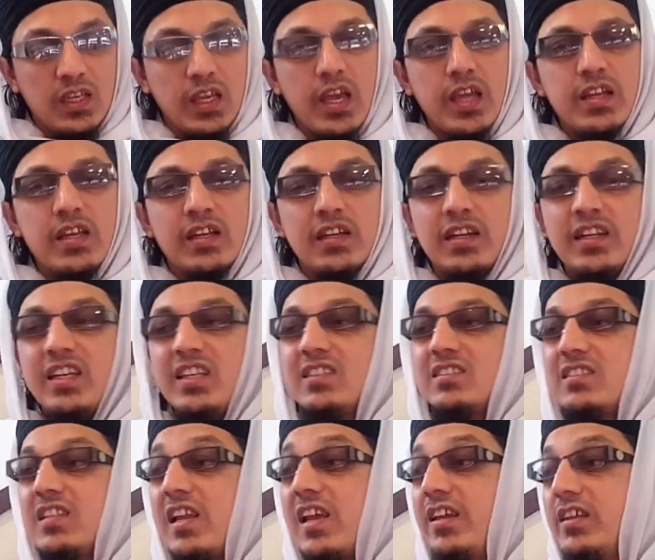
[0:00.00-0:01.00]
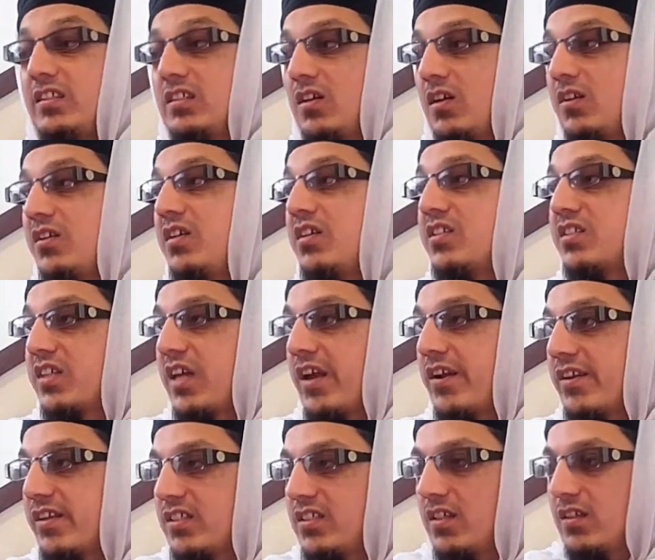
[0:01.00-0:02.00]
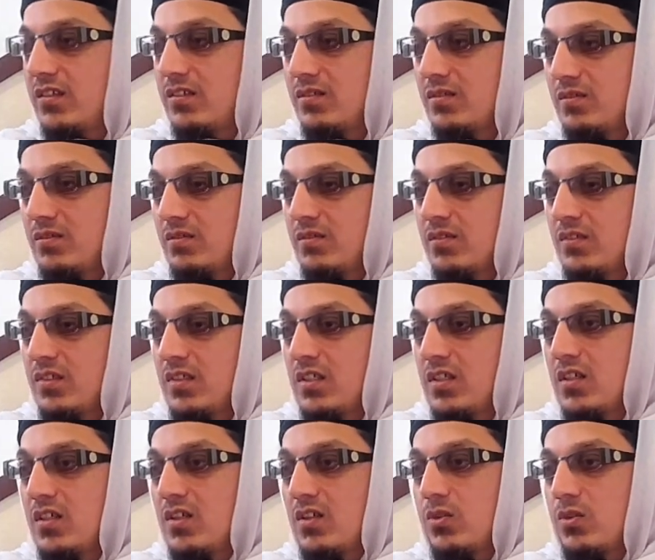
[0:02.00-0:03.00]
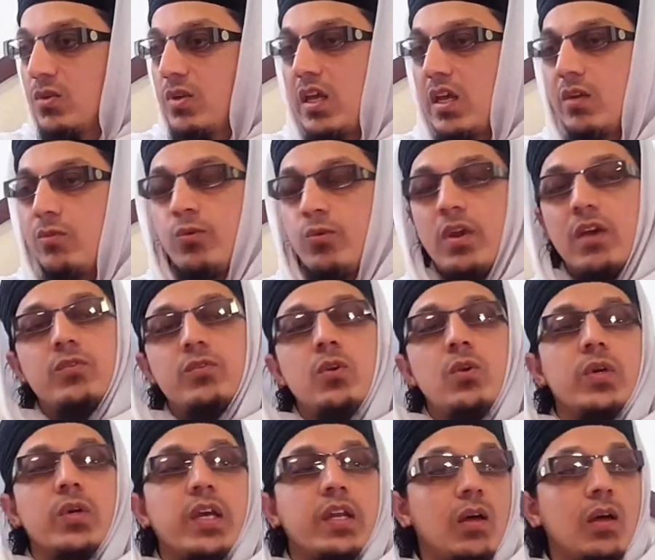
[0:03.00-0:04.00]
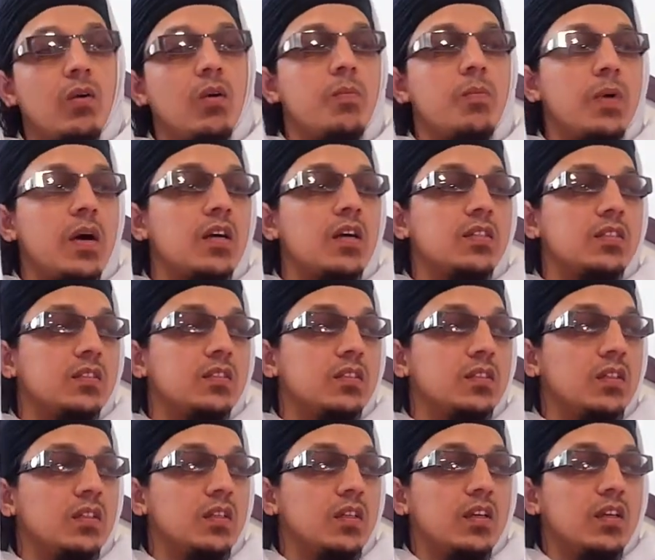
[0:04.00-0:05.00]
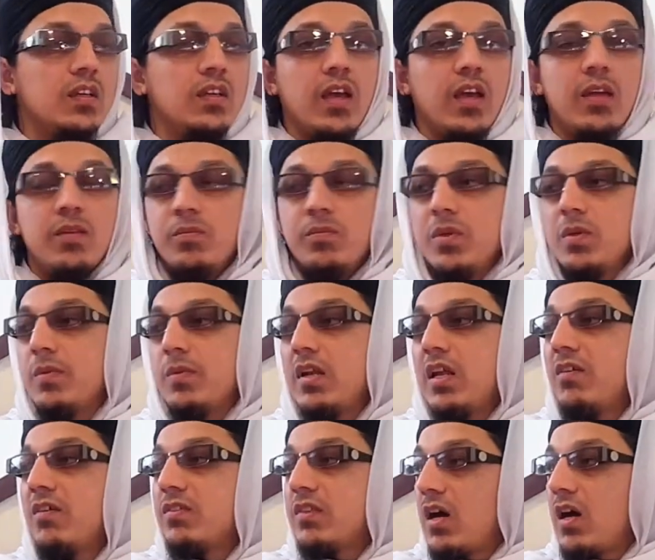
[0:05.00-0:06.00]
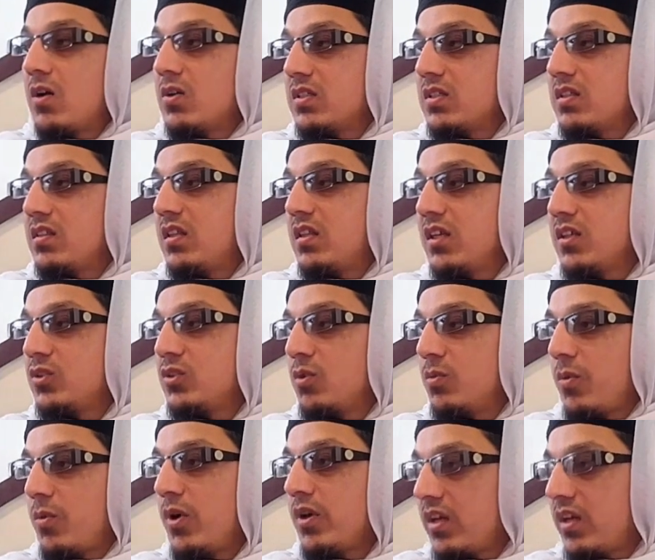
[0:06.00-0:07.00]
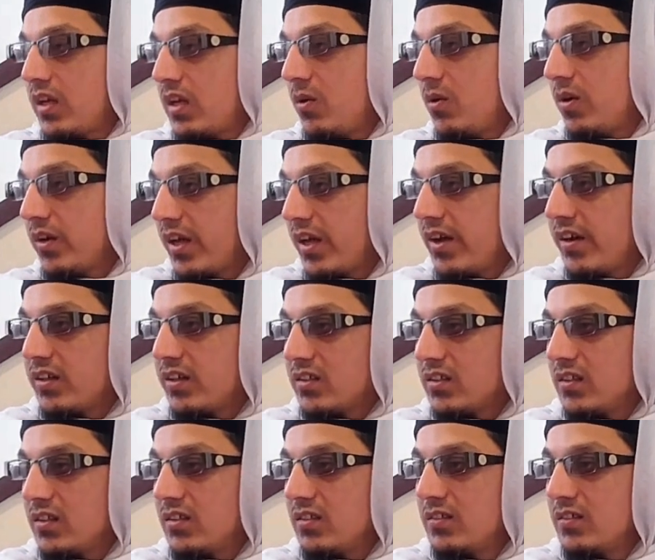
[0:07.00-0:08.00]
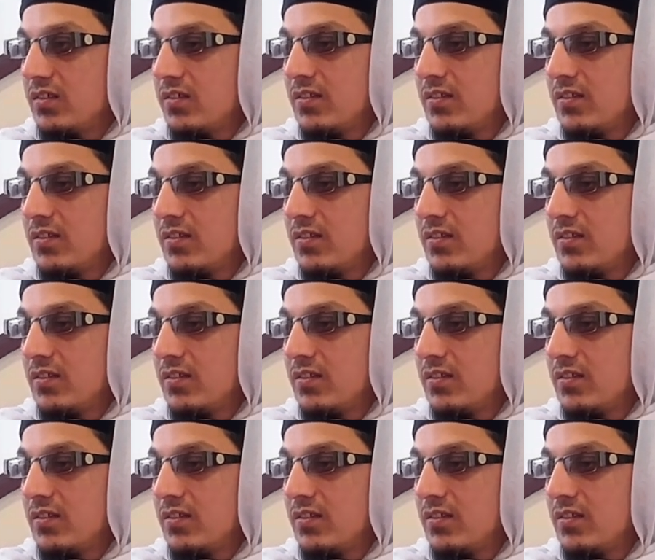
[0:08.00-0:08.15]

He had a clean slate on his character. Today, if we have to look at our past, and people have 1,000 things to point at our character.